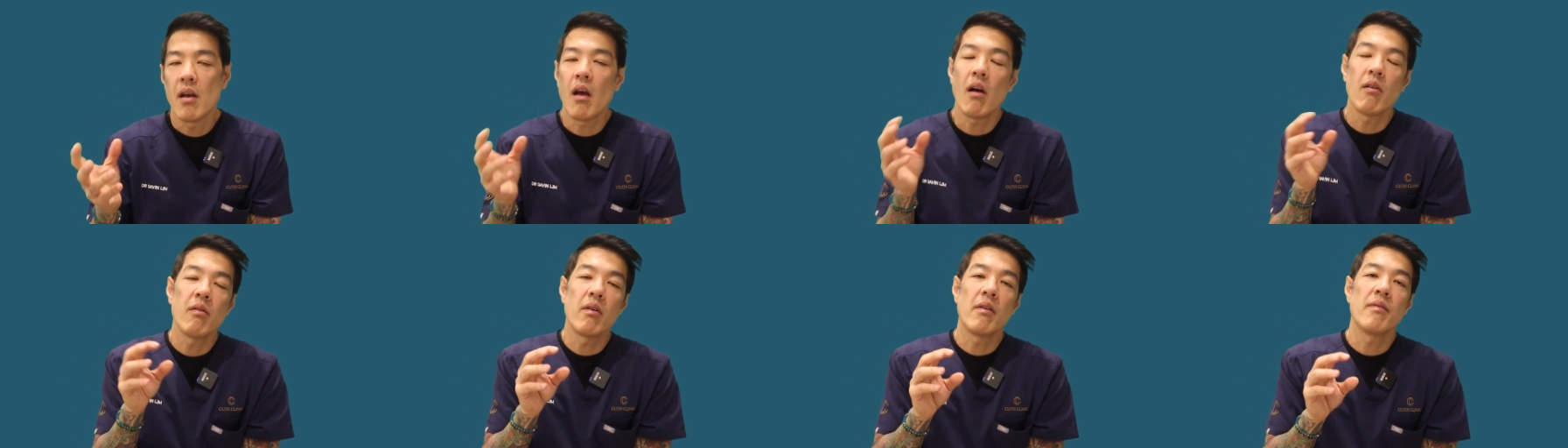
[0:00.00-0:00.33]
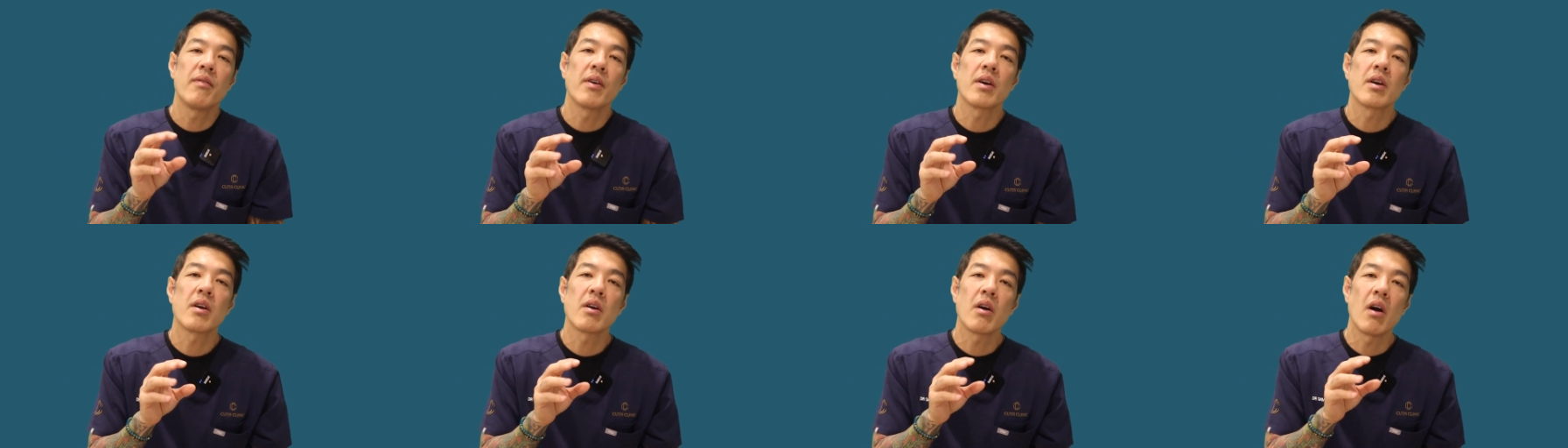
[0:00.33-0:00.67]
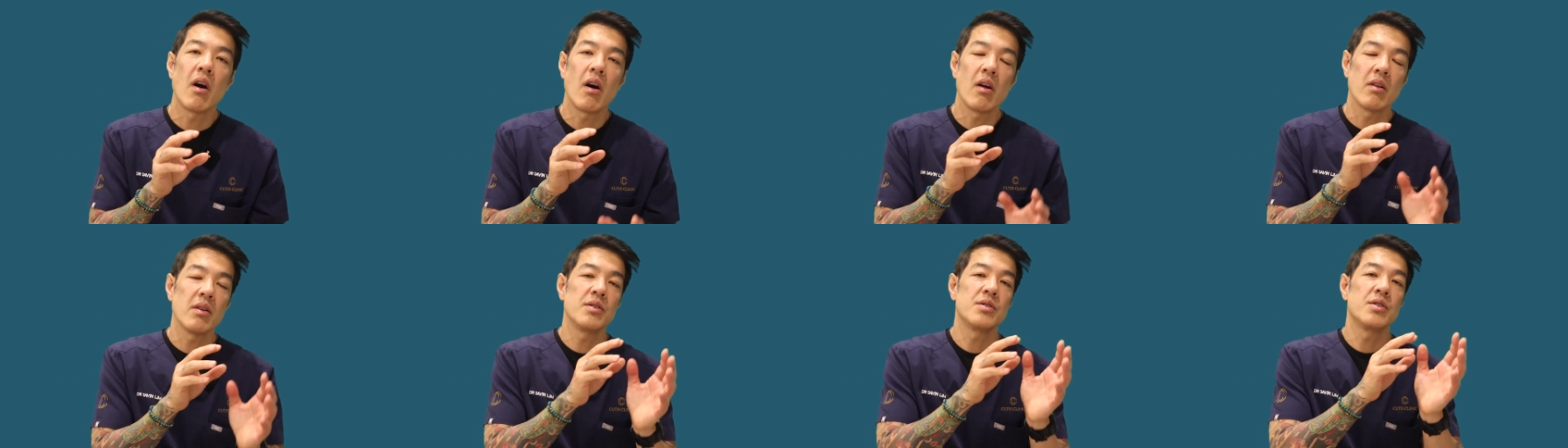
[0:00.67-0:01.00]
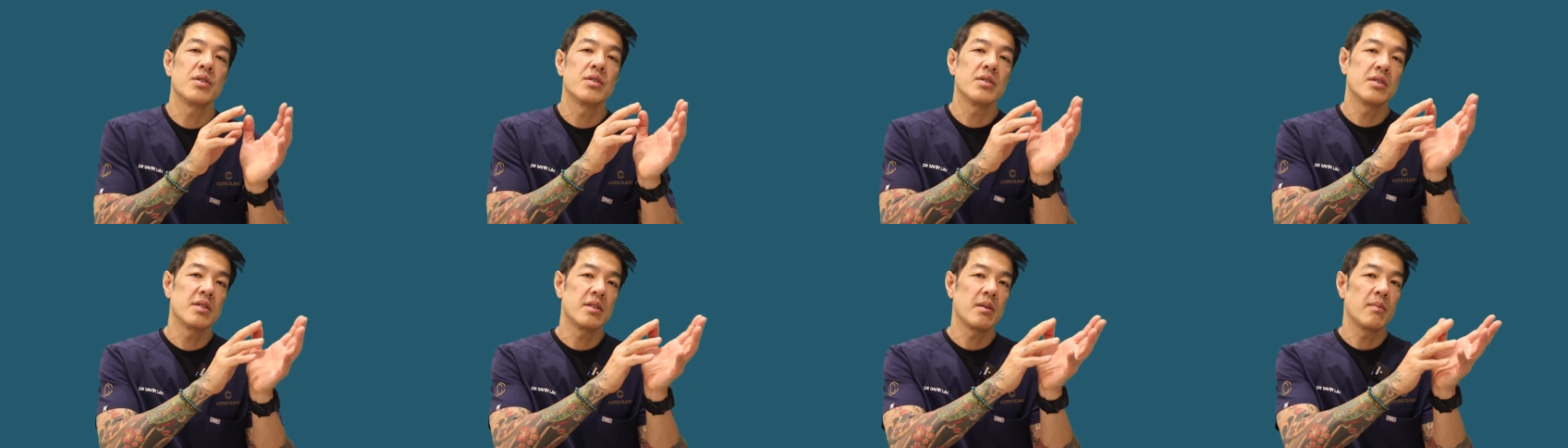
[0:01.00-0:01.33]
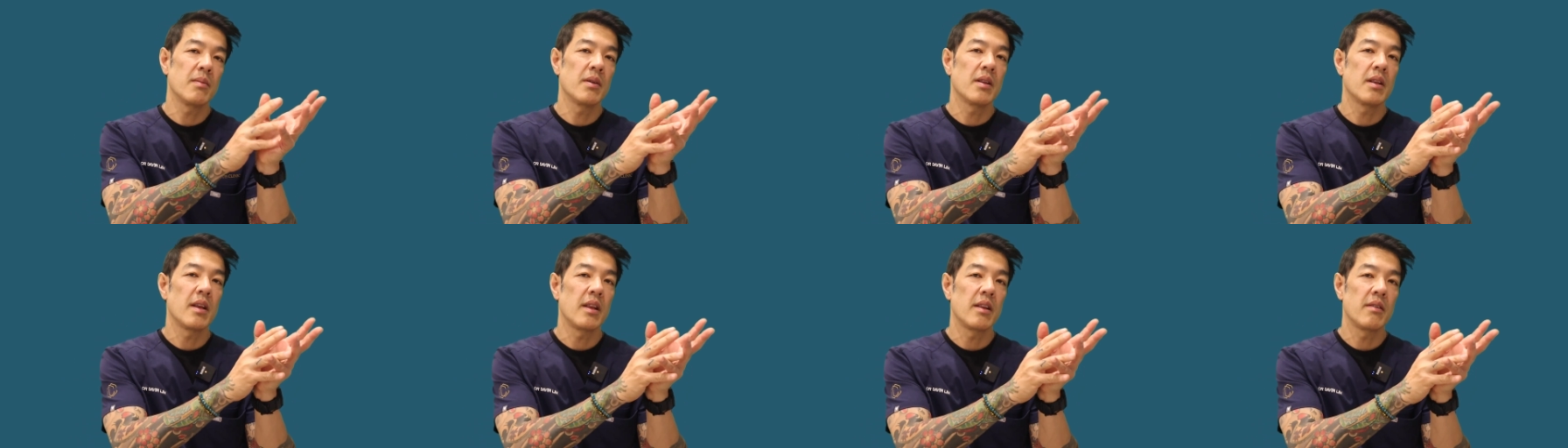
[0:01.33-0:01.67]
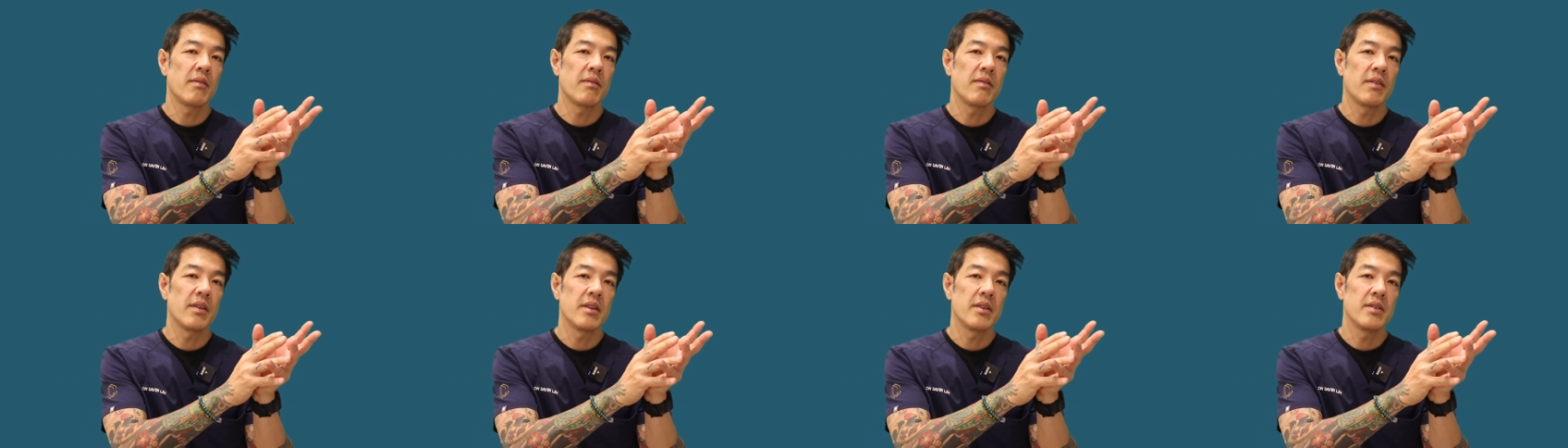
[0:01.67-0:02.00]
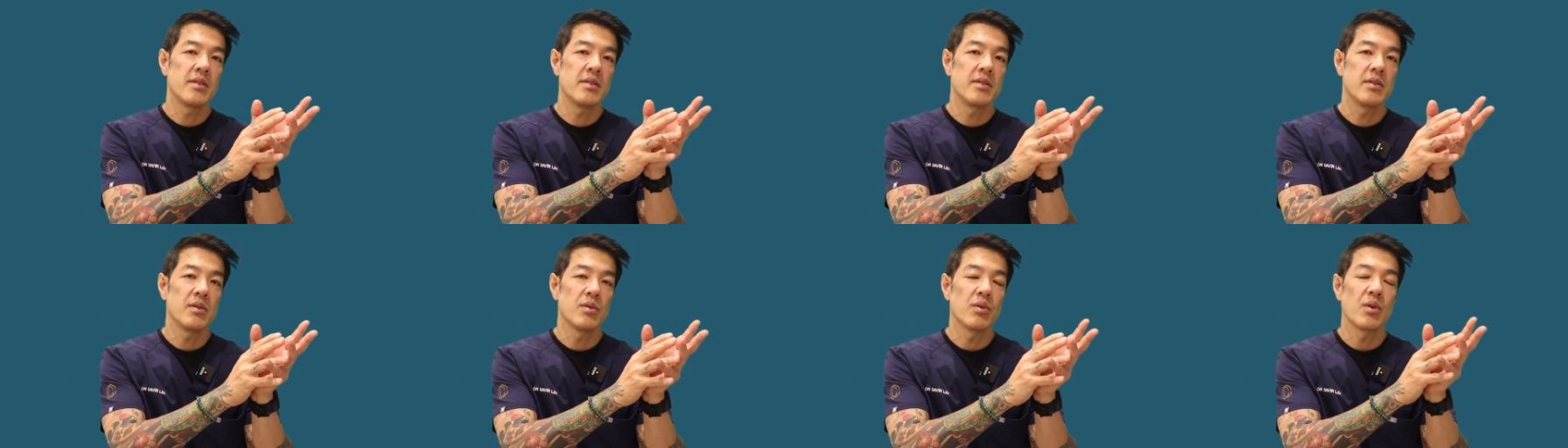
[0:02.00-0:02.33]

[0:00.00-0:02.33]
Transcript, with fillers: However, collagen stimulating fillers